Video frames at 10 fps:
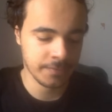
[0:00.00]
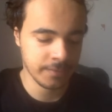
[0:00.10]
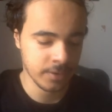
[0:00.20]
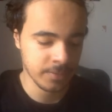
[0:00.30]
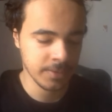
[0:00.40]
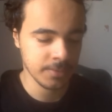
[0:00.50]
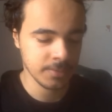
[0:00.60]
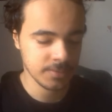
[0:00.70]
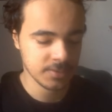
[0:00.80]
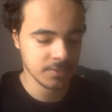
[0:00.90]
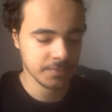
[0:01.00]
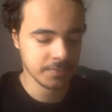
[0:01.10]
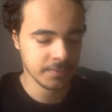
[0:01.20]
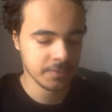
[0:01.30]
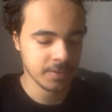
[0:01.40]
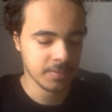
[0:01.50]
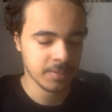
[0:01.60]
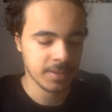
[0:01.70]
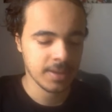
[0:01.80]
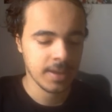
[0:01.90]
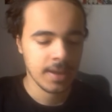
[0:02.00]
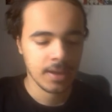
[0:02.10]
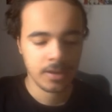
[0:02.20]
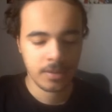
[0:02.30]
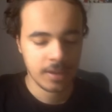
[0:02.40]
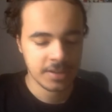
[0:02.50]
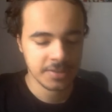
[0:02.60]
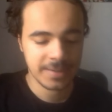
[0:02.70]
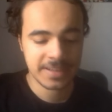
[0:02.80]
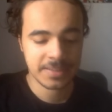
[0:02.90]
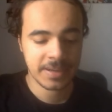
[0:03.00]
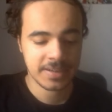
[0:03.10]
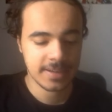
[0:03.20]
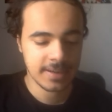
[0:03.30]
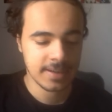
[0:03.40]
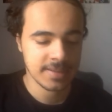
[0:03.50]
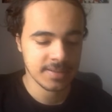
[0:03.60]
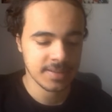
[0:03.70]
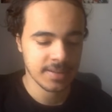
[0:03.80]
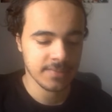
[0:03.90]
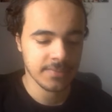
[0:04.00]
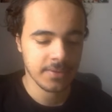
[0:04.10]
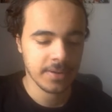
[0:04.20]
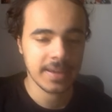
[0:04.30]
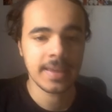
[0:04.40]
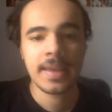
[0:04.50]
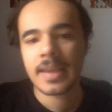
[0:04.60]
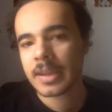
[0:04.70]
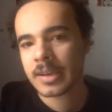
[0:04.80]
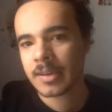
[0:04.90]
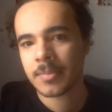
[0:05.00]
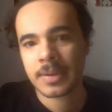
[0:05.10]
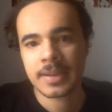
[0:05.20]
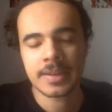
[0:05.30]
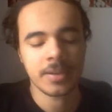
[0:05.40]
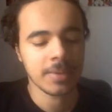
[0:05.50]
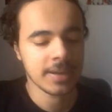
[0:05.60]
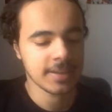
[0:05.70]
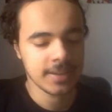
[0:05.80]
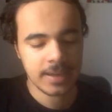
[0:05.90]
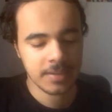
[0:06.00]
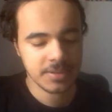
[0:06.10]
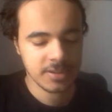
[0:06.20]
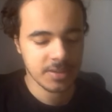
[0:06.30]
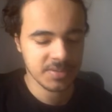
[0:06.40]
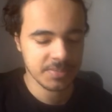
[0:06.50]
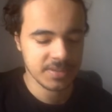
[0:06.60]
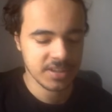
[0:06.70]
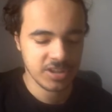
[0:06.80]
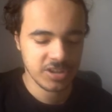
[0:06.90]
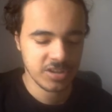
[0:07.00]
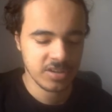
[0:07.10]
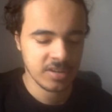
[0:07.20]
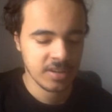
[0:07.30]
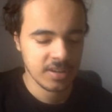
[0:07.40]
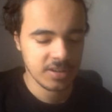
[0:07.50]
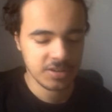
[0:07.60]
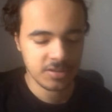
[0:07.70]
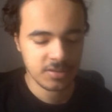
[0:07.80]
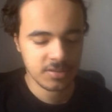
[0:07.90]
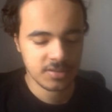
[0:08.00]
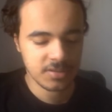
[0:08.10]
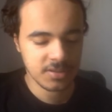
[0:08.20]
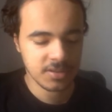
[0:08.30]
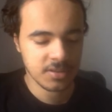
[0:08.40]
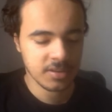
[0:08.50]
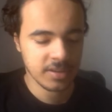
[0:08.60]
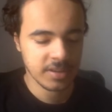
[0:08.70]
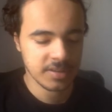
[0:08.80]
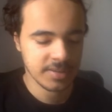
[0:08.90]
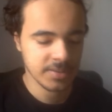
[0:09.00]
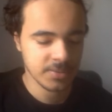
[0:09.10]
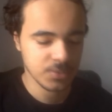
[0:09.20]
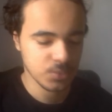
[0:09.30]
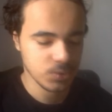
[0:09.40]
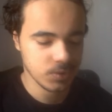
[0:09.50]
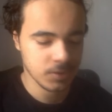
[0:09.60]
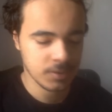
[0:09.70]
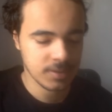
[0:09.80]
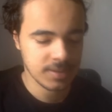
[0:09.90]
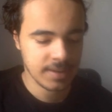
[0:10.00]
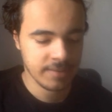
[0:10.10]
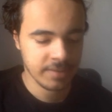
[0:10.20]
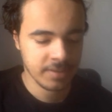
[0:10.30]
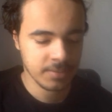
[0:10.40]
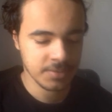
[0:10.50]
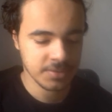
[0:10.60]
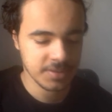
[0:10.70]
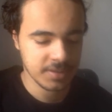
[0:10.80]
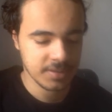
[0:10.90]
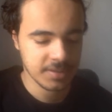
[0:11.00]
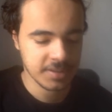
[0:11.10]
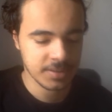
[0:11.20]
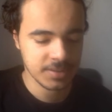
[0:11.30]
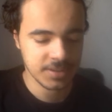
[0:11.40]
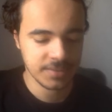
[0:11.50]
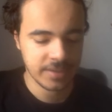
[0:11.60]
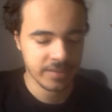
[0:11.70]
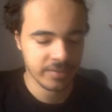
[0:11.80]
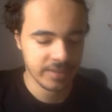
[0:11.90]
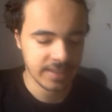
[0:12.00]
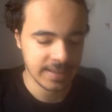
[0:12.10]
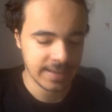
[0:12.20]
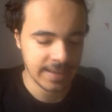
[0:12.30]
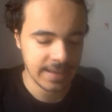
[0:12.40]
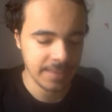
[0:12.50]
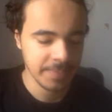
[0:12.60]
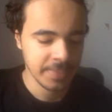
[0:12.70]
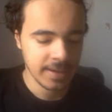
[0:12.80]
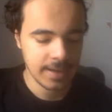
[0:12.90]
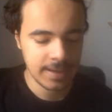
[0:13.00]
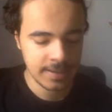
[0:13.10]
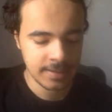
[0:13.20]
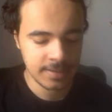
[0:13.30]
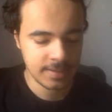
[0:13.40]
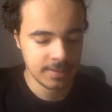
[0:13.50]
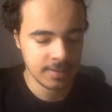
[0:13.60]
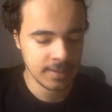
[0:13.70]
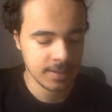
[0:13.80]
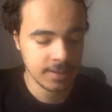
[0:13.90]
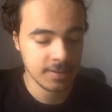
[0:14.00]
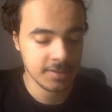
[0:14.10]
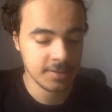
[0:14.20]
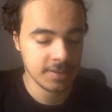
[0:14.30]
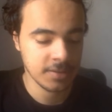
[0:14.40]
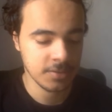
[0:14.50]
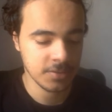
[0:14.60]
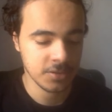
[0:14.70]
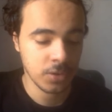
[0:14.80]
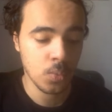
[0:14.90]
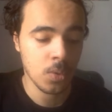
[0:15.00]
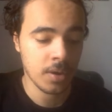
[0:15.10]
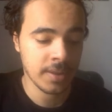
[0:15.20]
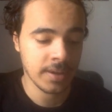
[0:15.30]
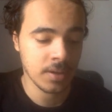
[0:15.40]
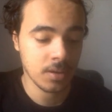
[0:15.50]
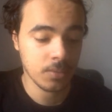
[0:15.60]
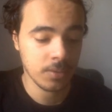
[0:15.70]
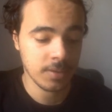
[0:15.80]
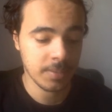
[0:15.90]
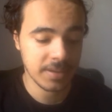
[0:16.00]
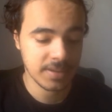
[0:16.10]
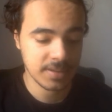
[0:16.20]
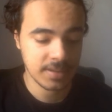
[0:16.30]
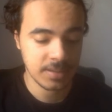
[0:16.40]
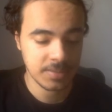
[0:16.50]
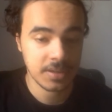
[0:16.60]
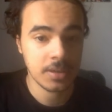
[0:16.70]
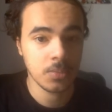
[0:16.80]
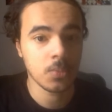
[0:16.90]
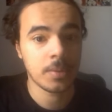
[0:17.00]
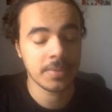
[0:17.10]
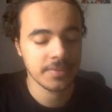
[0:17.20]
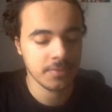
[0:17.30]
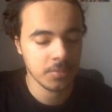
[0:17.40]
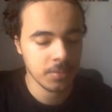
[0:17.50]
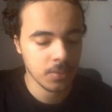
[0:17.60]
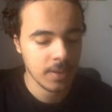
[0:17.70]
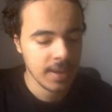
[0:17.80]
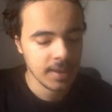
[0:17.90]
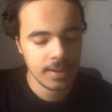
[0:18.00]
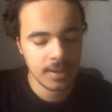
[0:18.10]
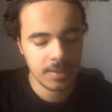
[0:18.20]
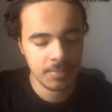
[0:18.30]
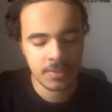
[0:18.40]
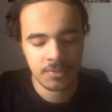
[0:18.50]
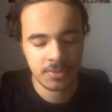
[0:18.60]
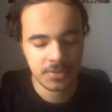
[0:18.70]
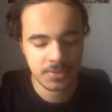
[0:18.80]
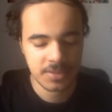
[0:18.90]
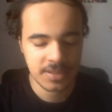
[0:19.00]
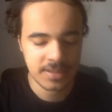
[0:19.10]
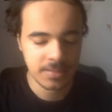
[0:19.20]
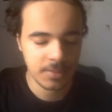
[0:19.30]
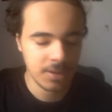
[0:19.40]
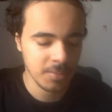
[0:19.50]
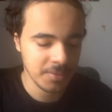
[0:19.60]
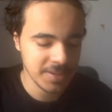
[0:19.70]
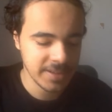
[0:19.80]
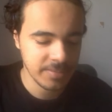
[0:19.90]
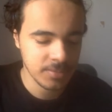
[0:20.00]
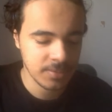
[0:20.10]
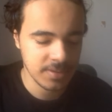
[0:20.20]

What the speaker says: phenomenal stuff for them. I mean, as you expected, and as I said on Friday, completely dominated the games in terms of possession, shots on target, total shots. Everything was just in Chelsea's favour in that game. And yeah, they continue to show why they are one of the best teams in women's football. The result sees them climb up the table